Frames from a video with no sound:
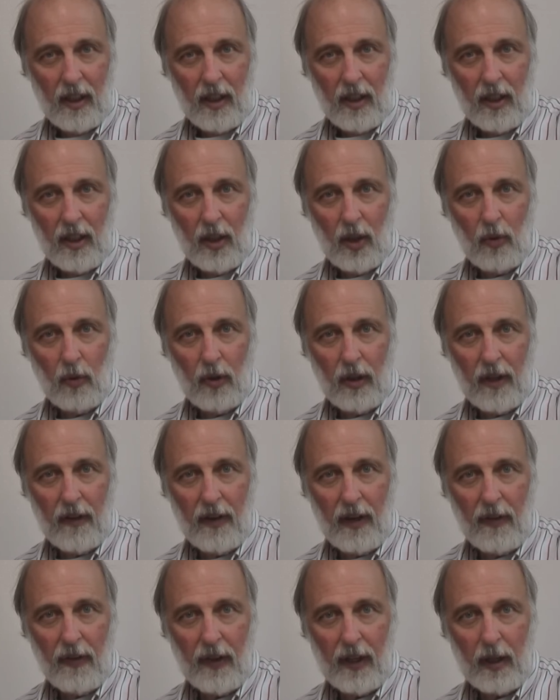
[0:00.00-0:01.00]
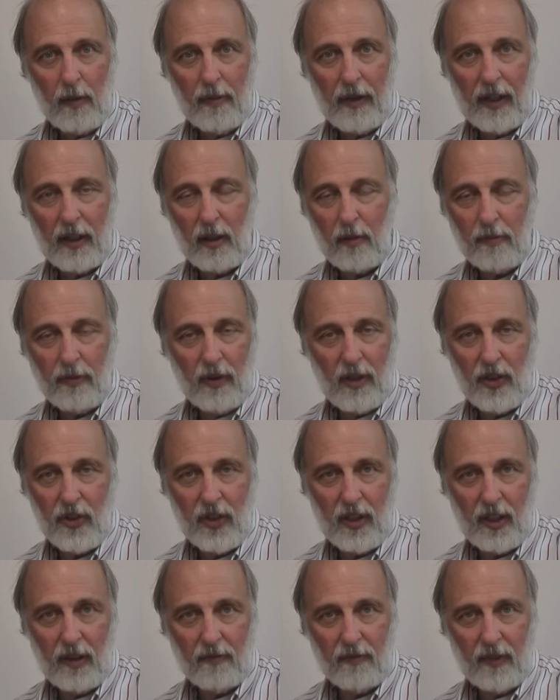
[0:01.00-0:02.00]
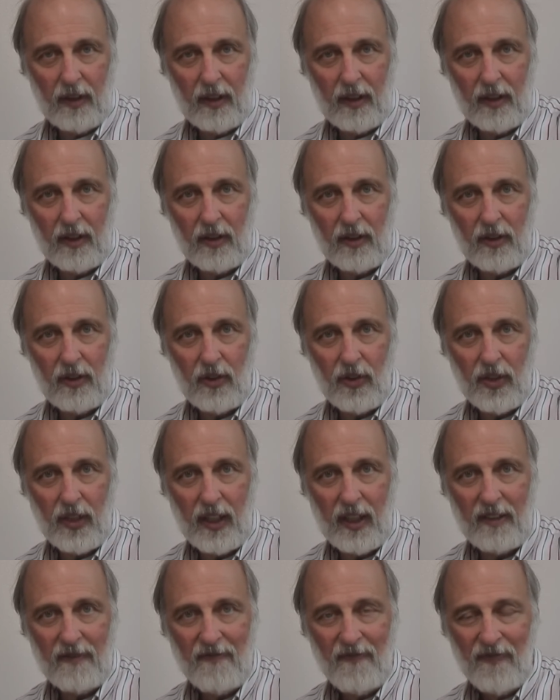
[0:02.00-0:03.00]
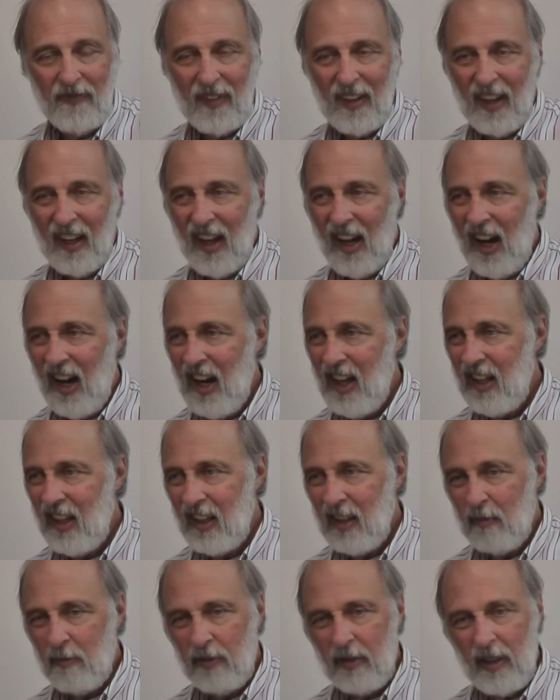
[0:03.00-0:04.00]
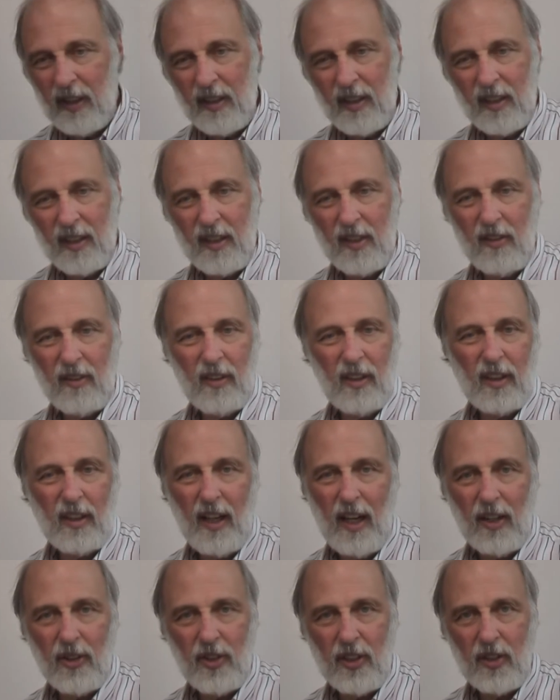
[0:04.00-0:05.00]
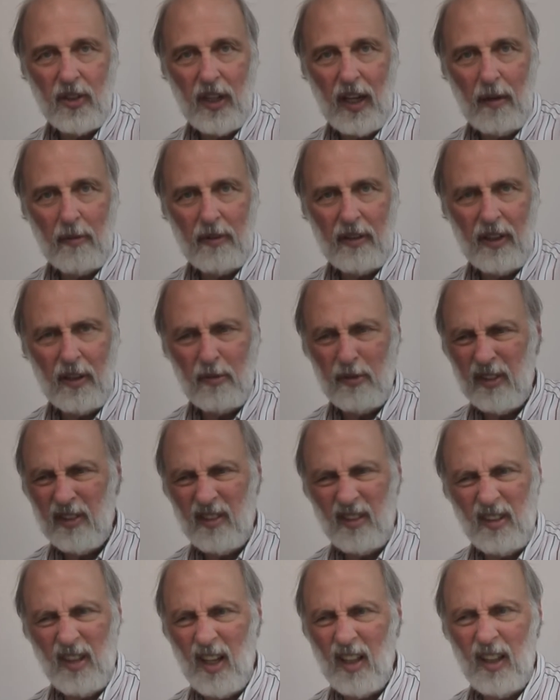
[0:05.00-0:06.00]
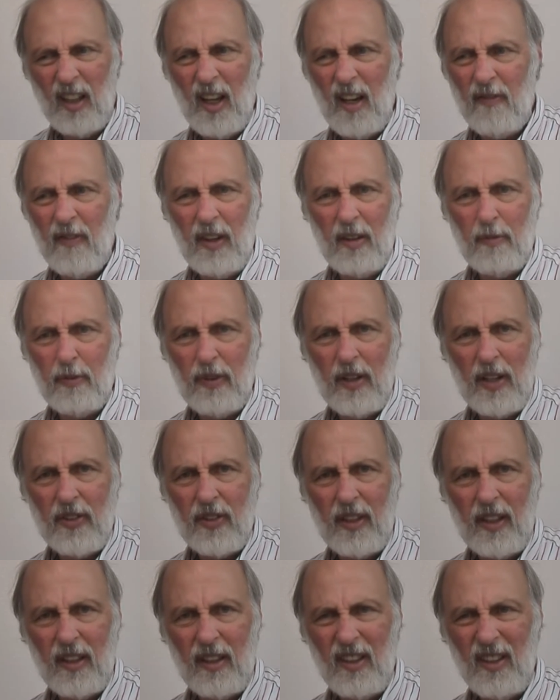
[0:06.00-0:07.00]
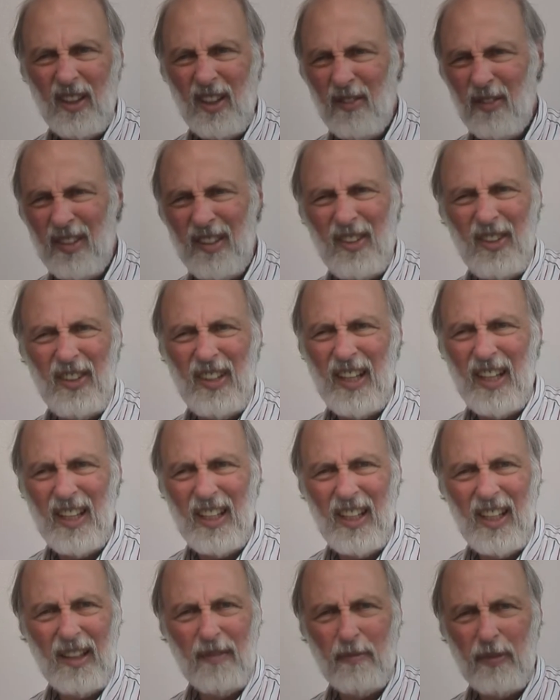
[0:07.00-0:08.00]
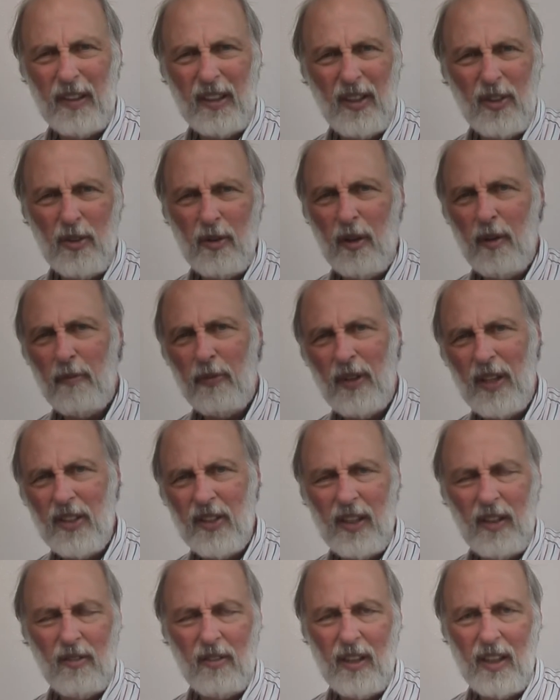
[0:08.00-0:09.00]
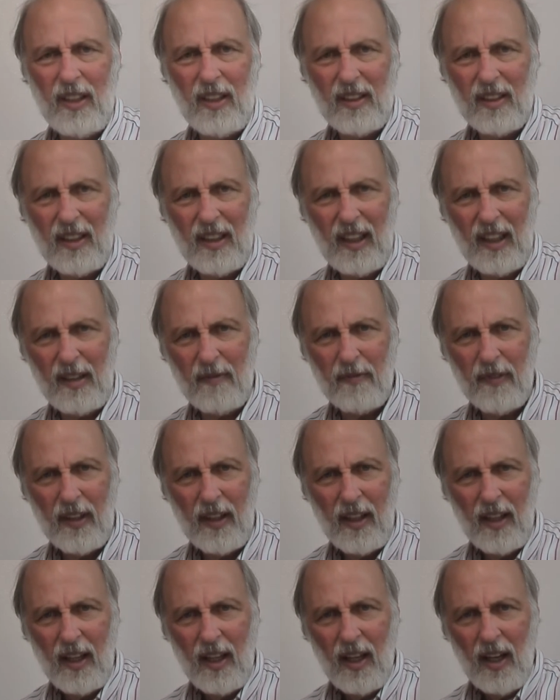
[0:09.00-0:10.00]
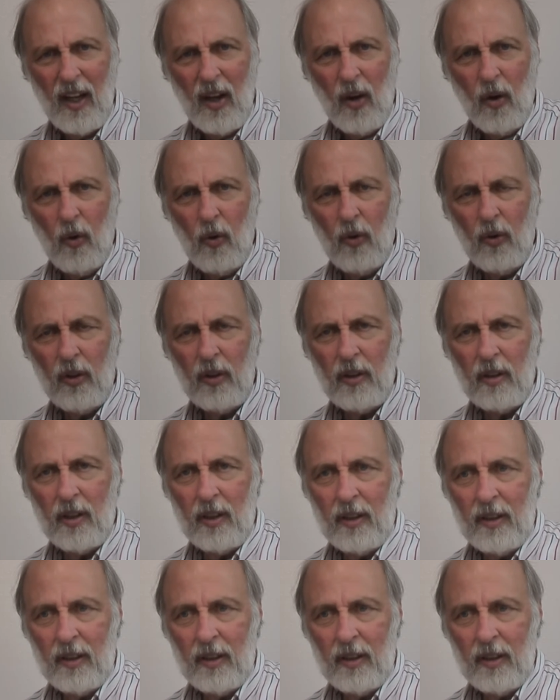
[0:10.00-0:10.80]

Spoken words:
What do they think about our president? And you say, I think the president is doing a lousy job. And the other person goes, I love our president. You go, well, you're an idiot because they're our president, right? Okay. Or